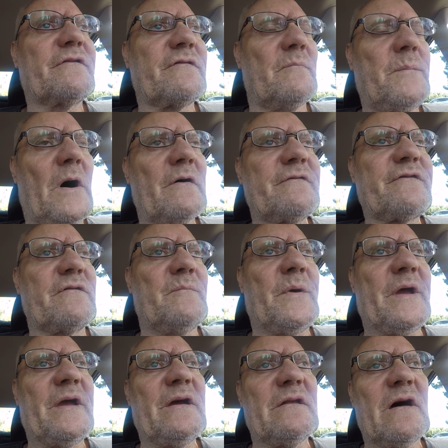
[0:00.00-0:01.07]
supposed to
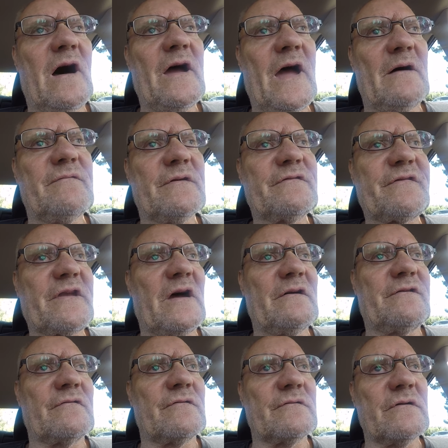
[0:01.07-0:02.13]
be, and I haven't
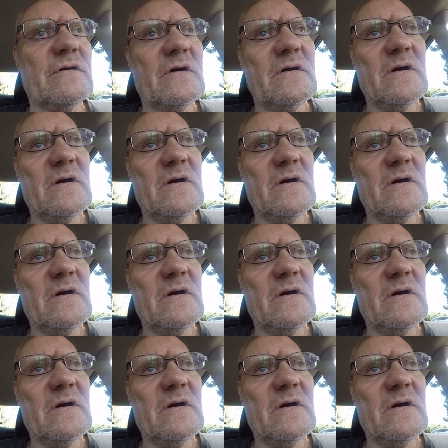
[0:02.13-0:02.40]
scheduled